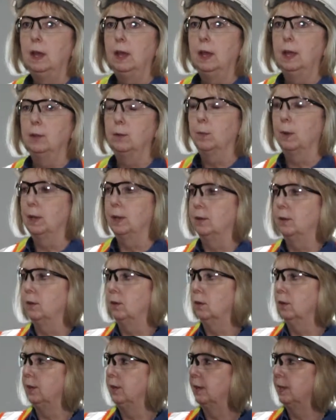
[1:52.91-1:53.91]
as well as
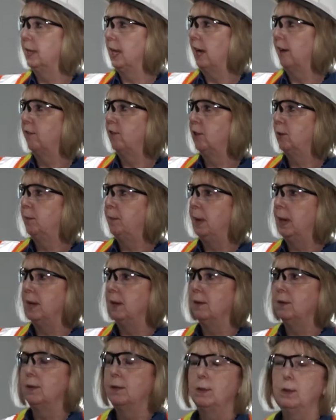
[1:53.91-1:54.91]
good staff
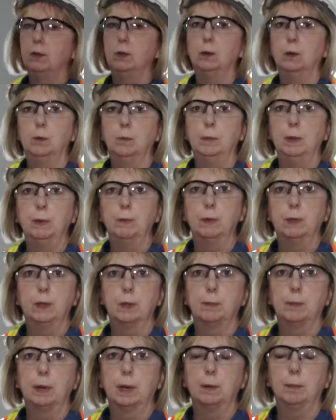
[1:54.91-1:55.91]
space to meet with
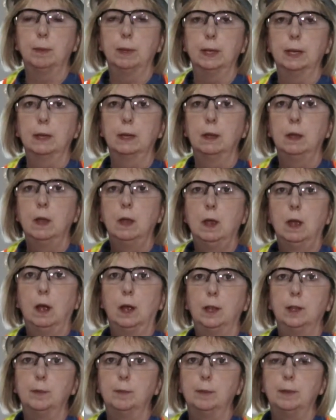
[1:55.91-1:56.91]
the public
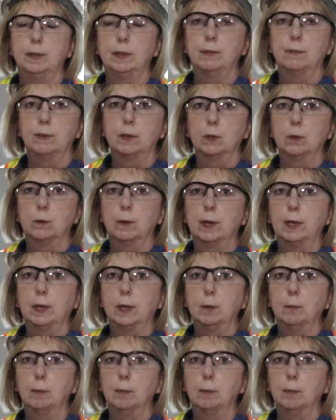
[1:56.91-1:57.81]
on specific grading